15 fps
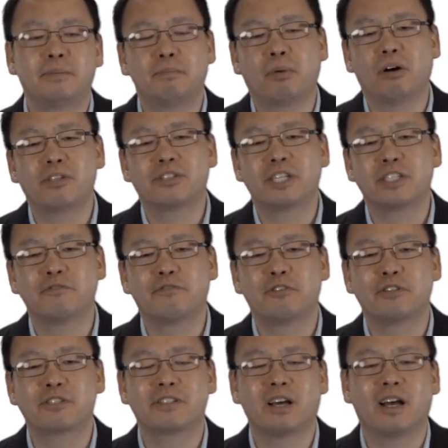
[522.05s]
Paul says in
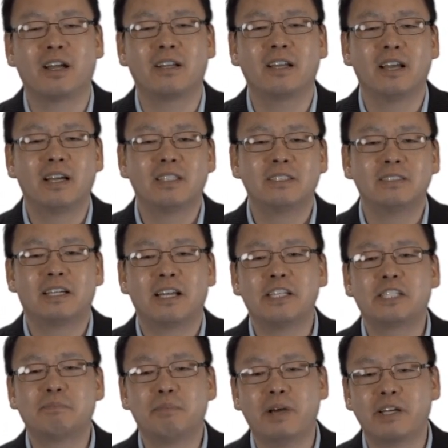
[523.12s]
verse 9,
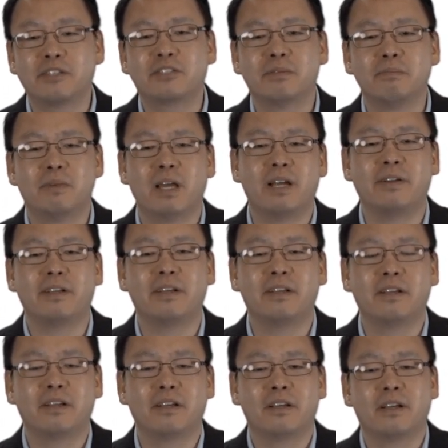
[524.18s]
it's better to marry
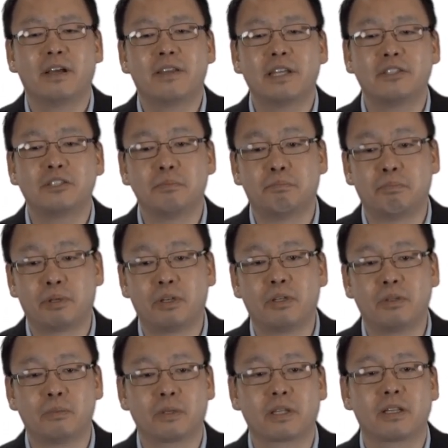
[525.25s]
than to
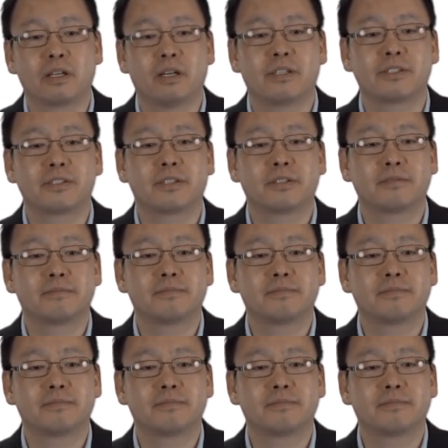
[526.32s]
burn with lust.